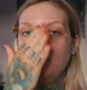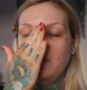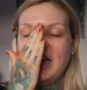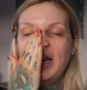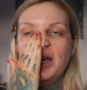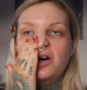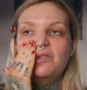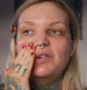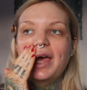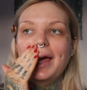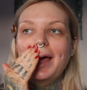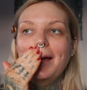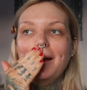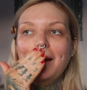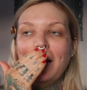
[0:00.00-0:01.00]
feeling of
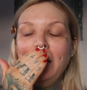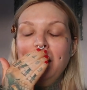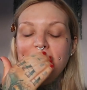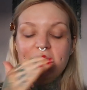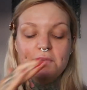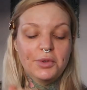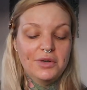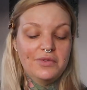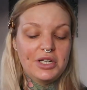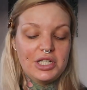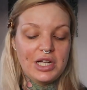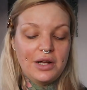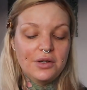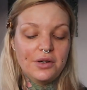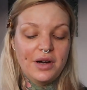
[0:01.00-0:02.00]
it, and it's more of a
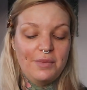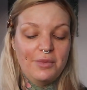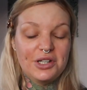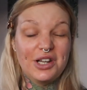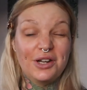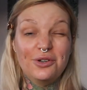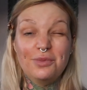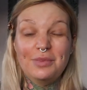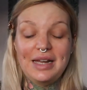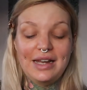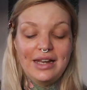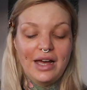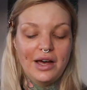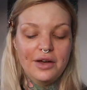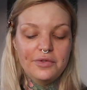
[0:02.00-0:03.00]
gel cream, which I normally
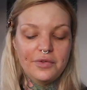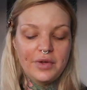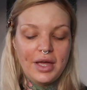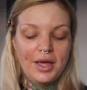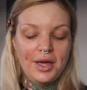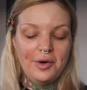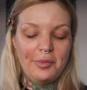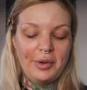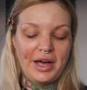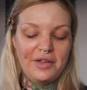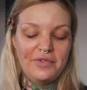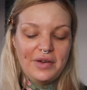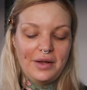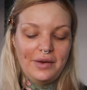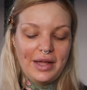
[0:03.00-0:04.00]
love, but I
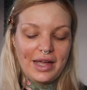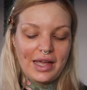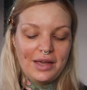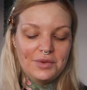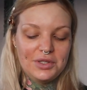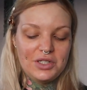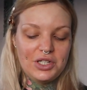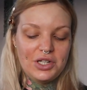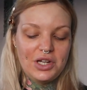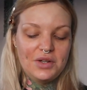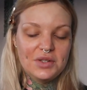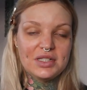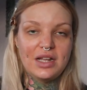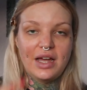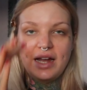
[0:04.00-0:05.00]
felt like it was too
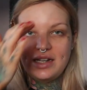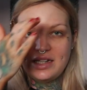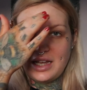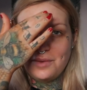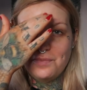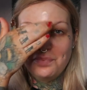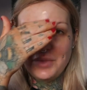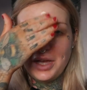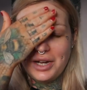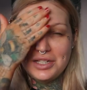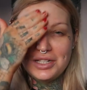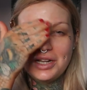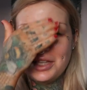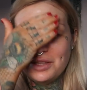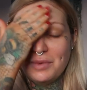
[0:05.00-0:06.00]
slidey
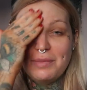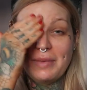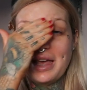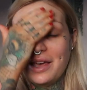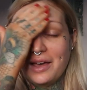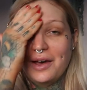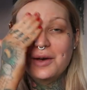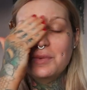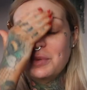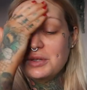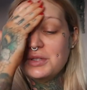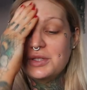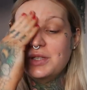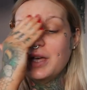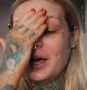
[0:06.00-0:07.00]
underneath my makeup,
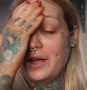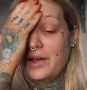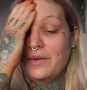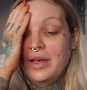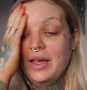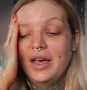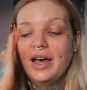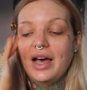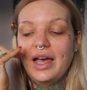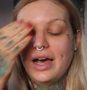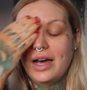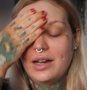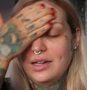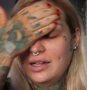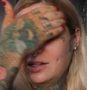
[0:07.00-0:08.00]
so I
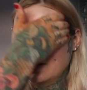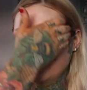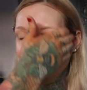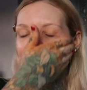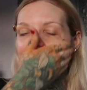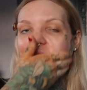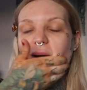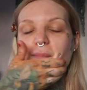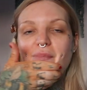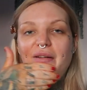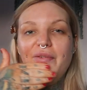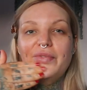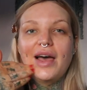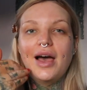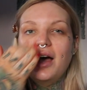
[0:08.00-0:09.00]
had a little
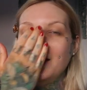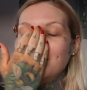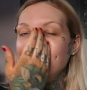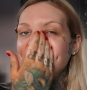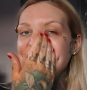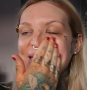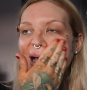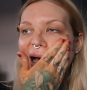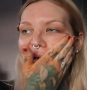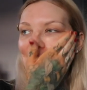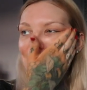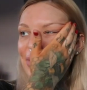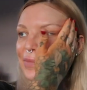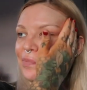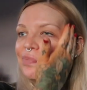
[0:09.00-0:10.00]
sample of that. I used it
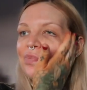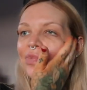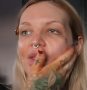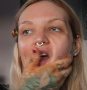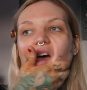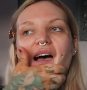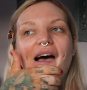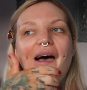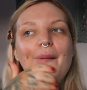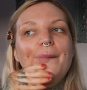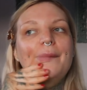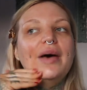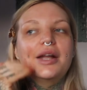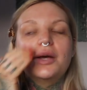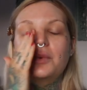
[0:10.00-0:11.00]
up,
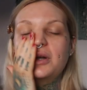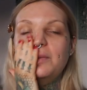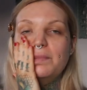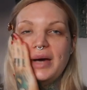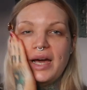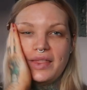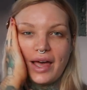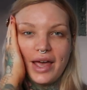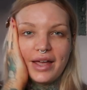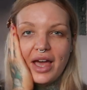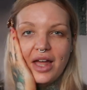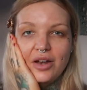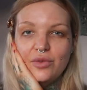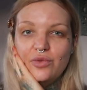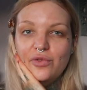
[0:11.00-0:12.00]
and I wouldn't buy that
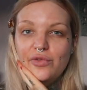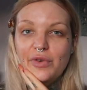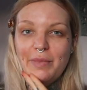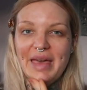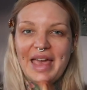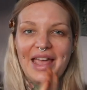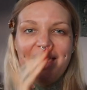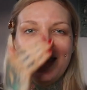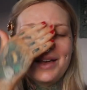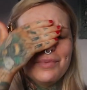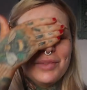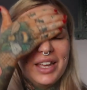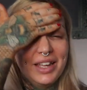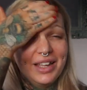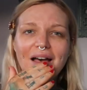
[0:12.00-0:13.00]
again for me.
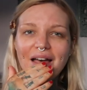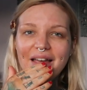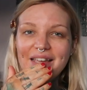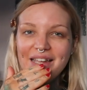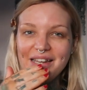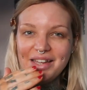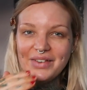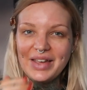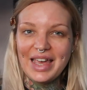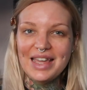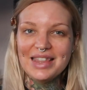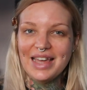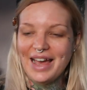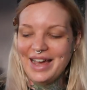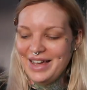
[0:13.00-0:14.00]
Can you
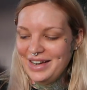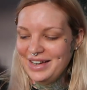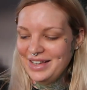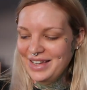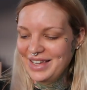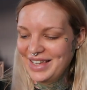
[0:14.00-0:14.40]
hear that?